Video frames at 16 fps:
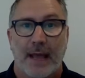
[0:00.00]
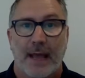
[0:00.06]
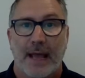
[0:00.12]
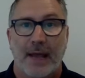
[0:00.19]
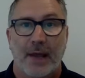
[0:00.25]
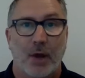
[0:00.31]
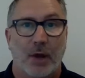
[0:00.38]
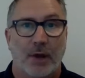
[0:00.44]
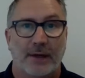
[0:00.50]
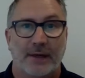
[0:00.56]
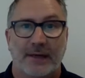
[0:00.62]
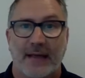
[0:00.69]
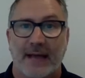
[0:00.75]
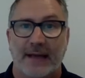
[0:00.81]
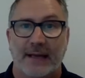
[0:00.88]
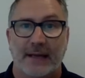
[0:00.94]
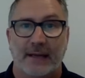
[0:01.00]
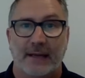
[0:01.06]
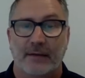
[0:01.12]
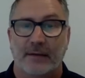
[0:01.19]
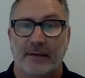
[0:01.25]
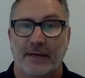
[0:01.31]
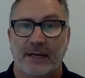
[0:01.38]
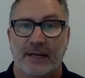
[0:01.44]
are not cutting
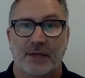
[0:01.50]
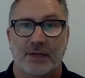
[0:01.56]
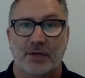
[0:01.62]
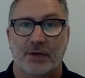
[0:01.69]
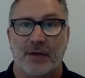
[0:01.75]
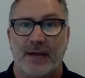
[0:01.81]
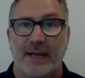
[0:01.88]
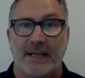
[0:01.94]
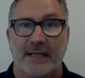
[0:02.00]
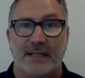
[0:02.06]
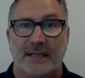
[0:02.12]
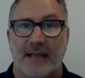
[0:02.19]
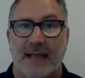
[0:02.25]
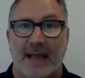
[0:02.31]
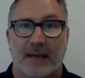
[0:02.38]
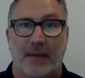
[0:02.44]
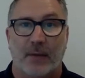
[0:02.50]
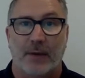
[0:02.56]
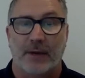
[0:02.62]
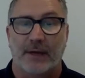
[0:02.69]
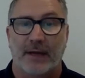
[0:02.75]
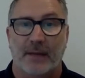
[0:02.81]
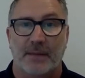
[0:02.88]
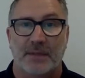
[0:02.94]
the industry any slack when
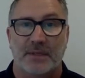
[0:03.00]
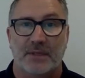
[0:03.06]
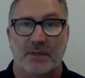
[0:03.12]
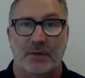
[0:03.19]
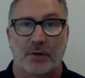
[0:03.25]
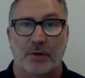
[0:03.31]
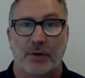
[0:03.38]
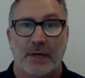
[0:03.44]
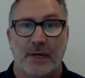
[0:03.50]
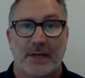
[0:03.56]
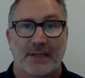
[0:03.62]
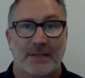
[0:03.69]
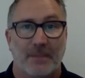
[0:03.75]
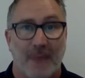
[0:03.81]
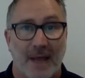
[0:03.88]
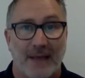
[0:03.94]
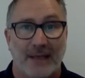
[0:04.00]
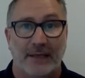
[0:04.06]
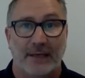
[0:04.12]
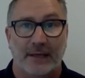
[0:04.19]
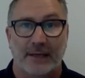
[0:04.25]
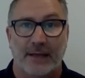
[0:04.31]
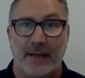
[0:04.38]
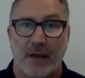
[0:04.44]
it comes to demanding
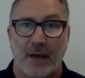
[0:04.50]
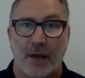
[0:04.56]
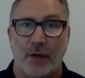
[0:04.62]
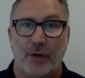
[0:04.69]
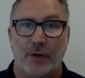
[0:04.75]
that they know